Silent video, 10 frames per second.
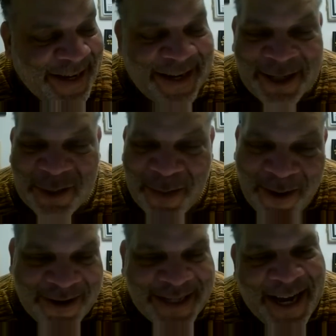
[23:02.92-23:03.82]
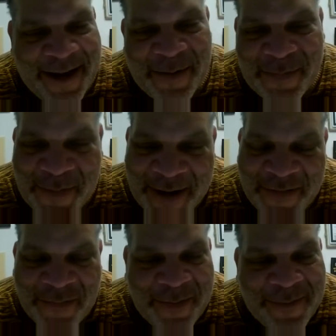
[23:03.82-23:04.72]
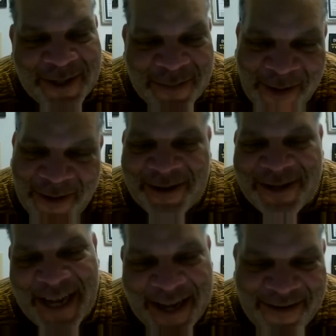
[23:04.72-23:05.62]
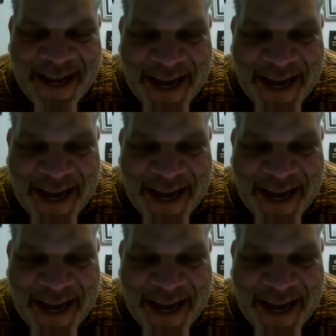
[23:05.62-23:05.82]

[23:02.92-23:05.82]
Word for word: a small town boy from a small town